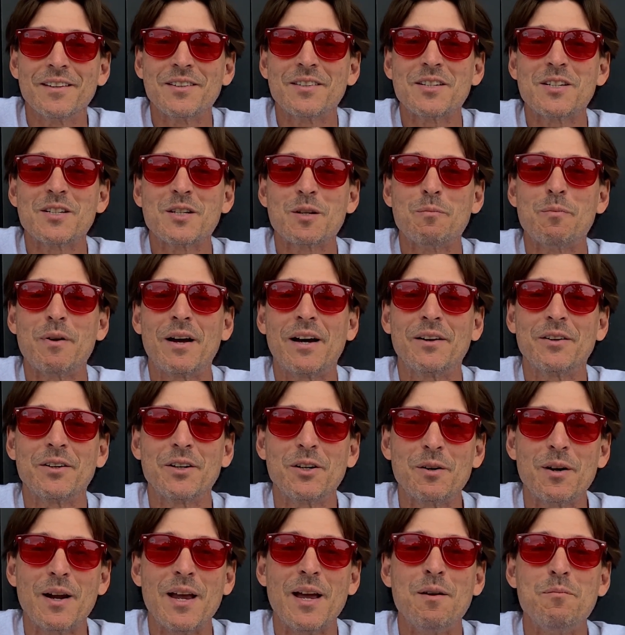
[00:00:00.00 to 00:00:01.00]
This is
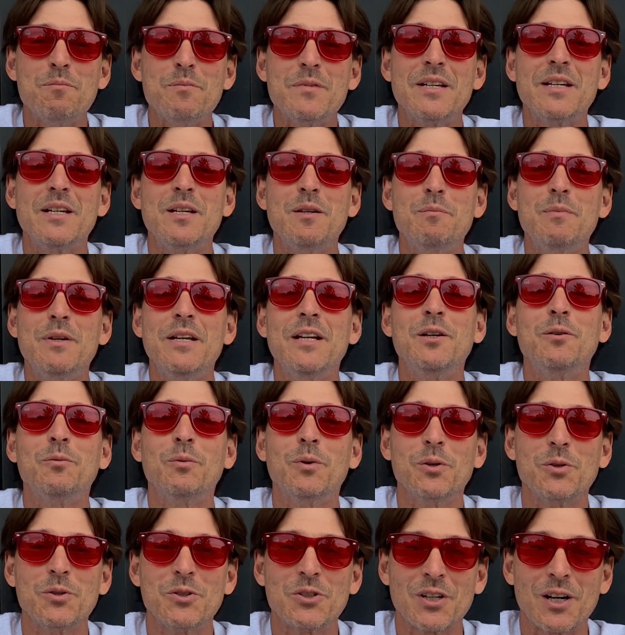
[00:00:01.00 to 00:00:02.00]
about your
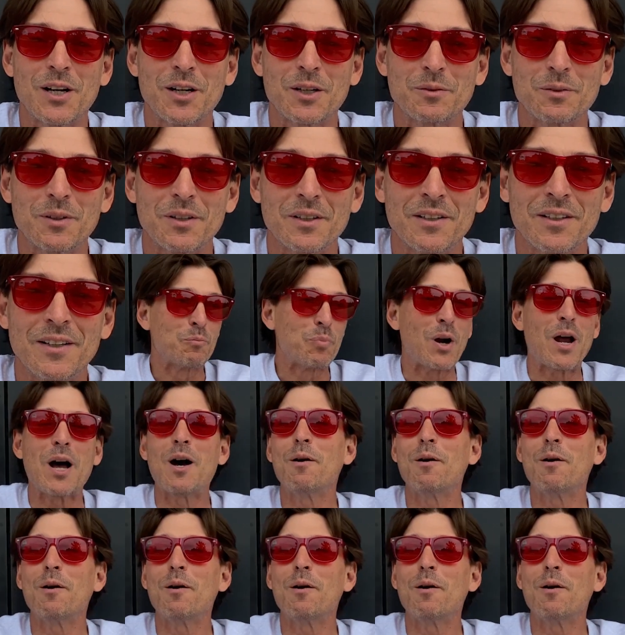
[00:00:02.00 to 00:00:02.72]
MTB root chakra.